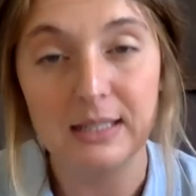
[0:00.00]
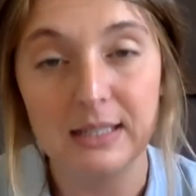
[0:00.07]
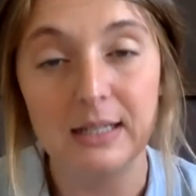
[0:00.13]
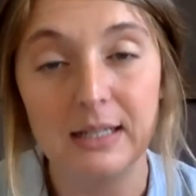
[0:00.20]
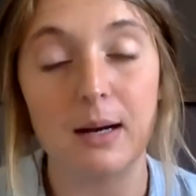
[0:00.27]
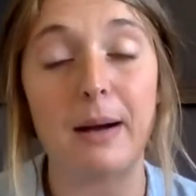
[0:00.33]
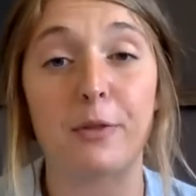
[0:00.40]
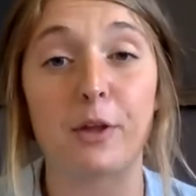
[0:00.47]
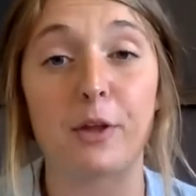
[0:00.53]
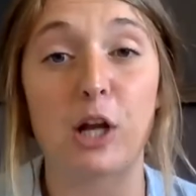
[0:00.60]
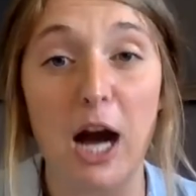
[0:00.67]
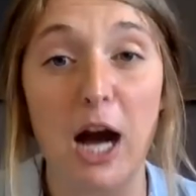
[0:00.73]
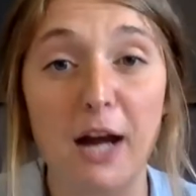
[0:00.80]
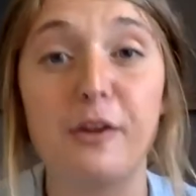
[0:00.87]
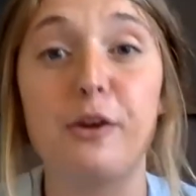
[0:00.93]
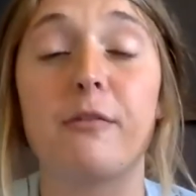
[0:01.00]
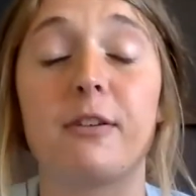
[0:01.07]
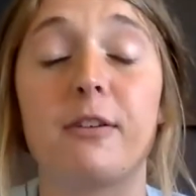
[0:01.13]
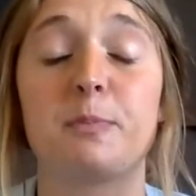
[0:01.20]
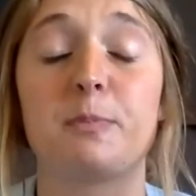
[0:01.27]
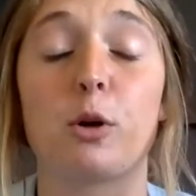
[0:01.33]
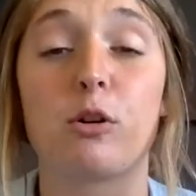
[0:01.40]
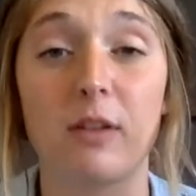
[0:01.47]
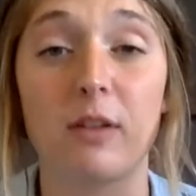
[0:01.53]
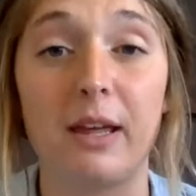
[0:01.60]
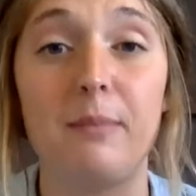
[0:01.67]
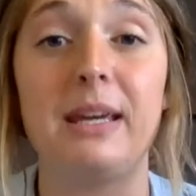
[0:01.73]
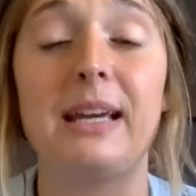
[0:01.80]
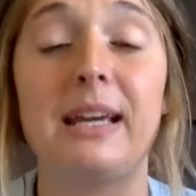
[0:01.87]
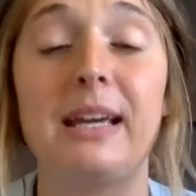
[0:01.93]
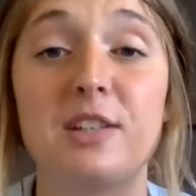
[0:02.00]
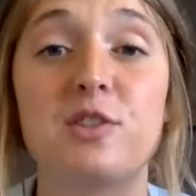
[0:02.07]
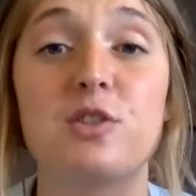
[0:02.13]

About the God of the universe proclaiming his